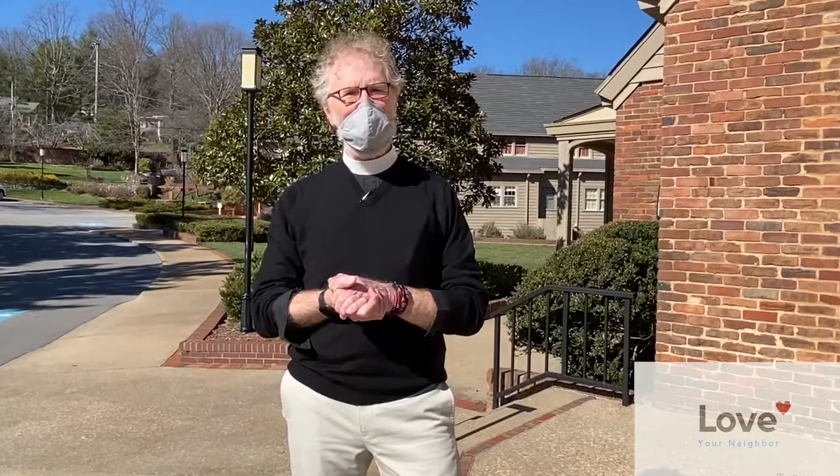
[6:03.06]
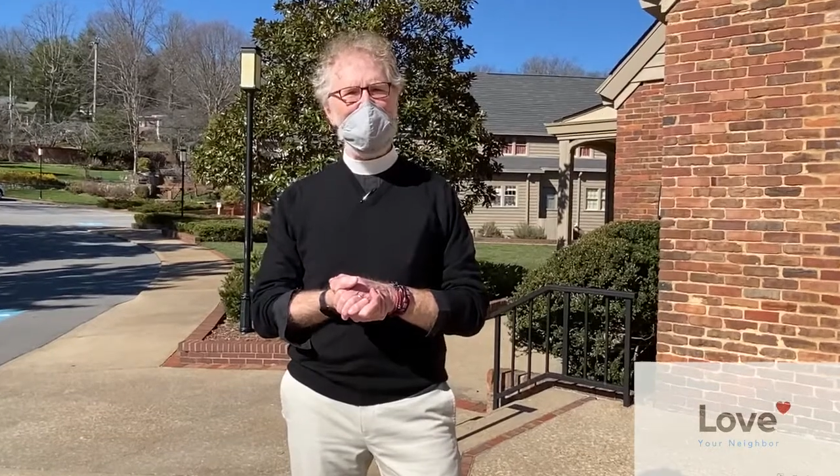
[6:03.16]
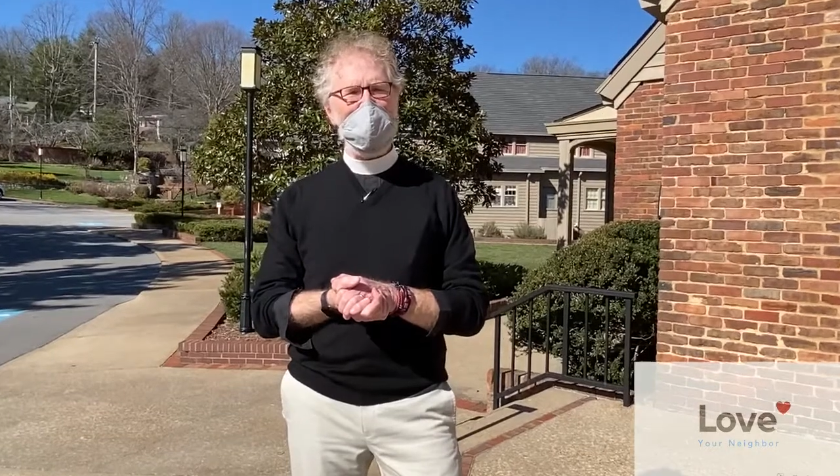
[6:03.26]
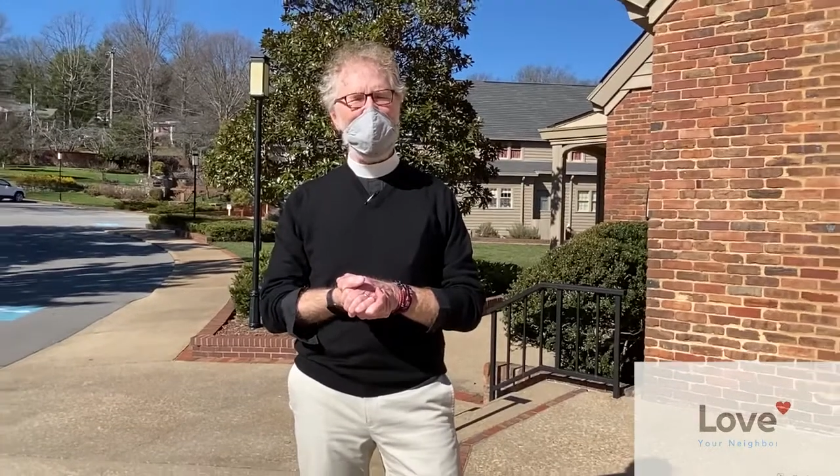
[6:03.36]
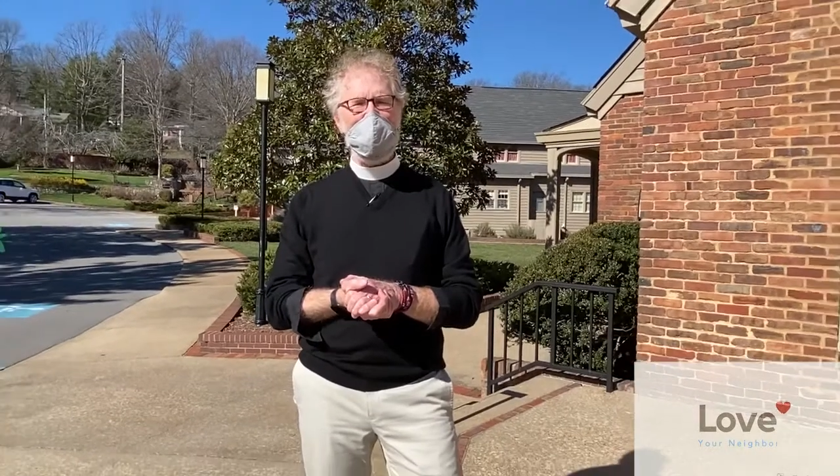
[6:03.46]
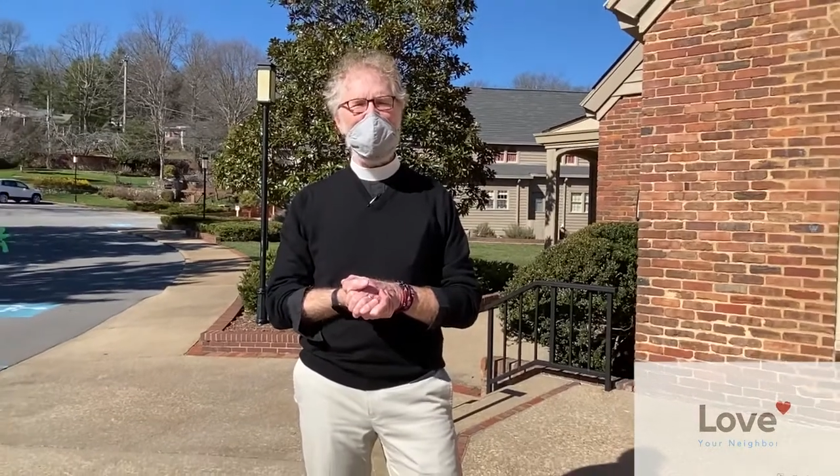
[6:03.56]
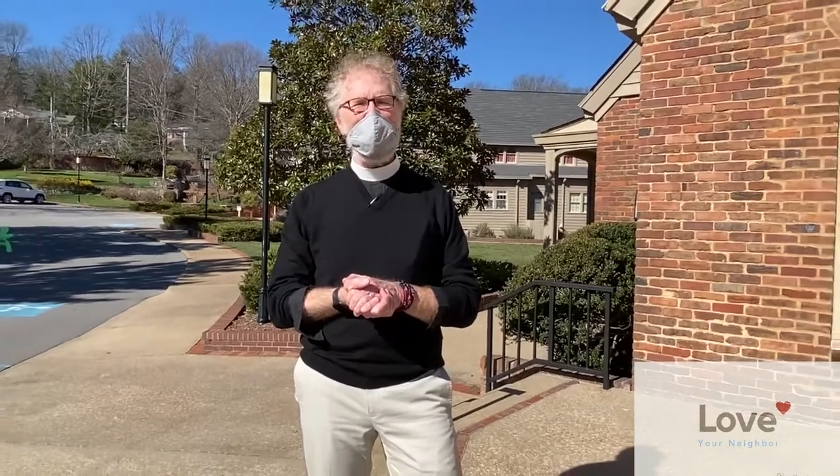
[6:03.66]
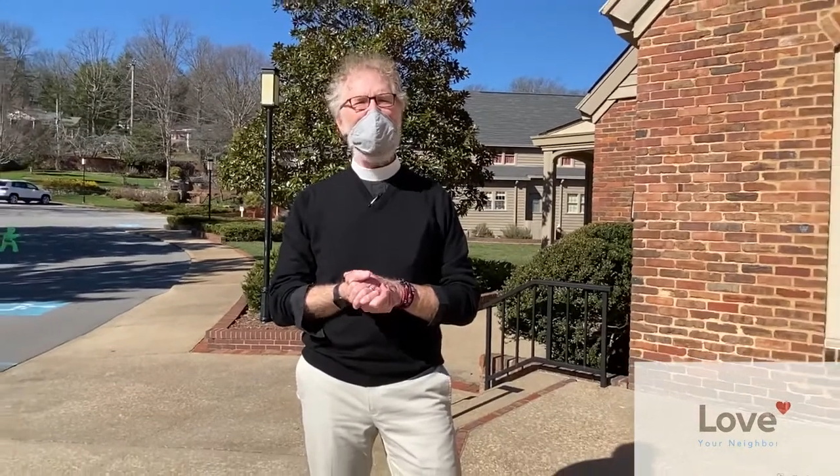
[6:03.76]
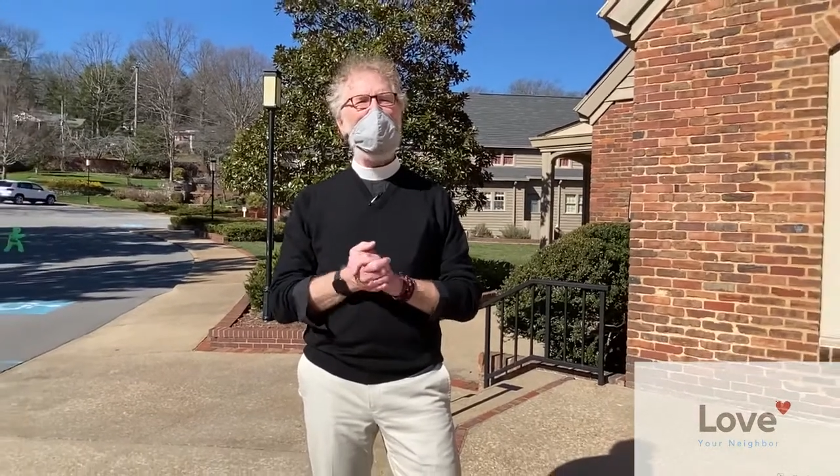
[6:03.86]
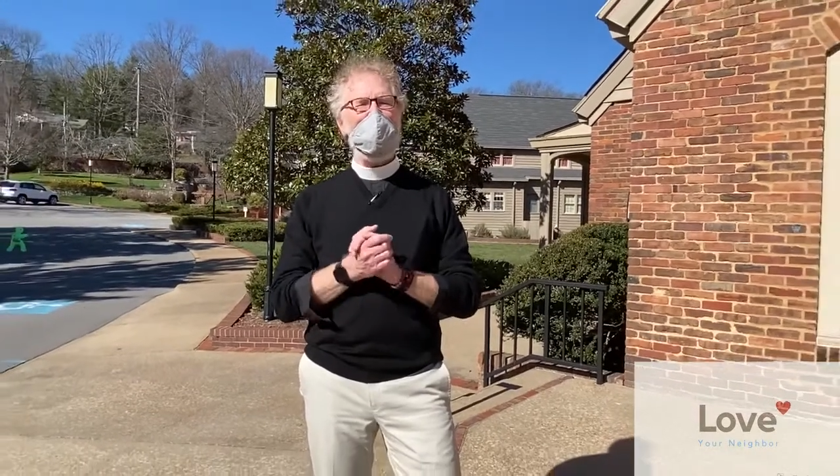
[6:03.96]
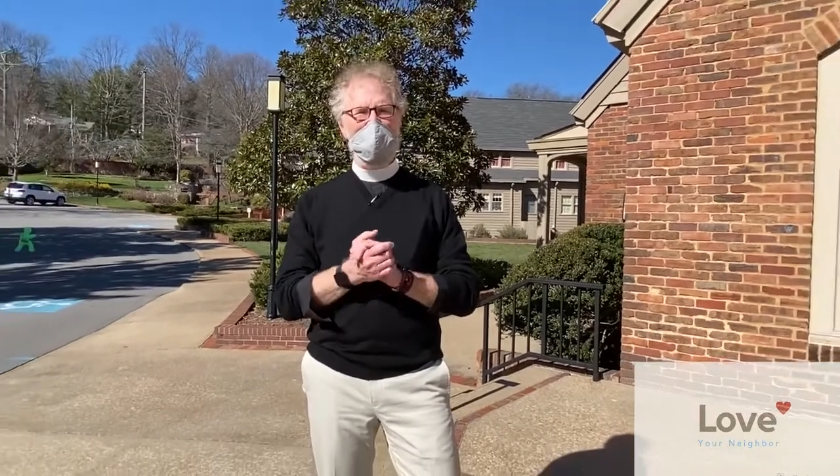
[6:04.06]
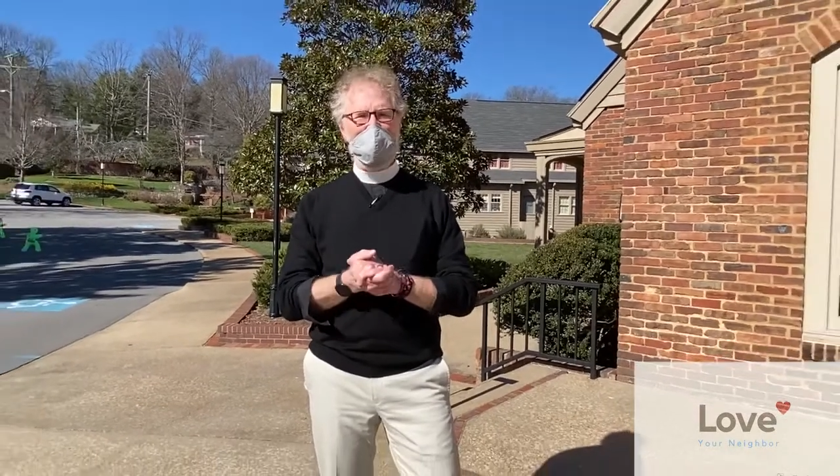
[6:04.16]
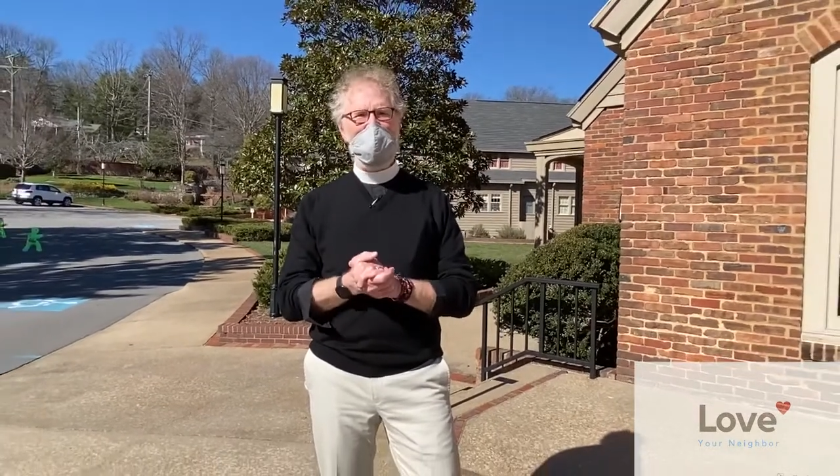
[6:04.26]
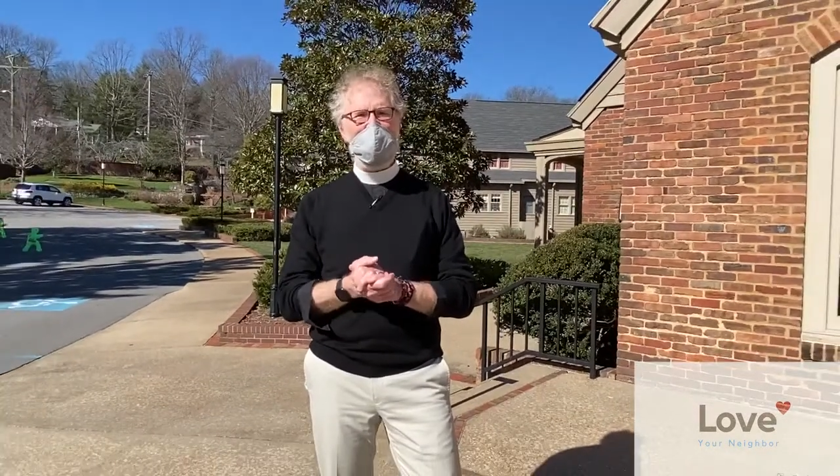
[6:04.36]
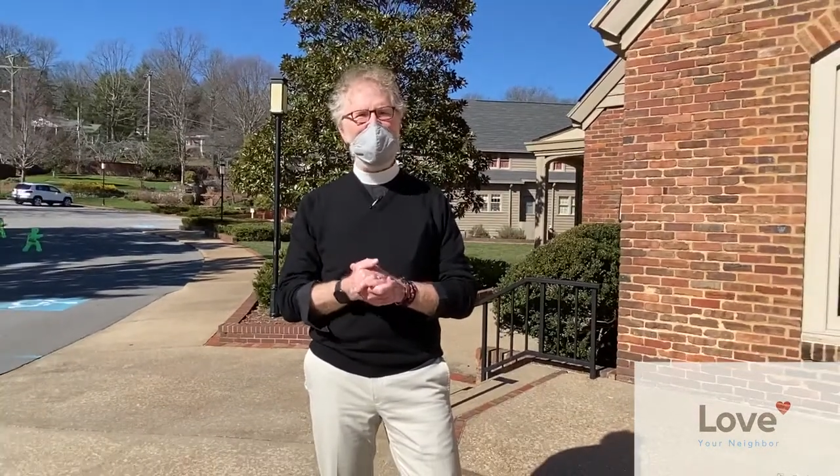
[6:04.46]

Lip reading: worship with us, please do.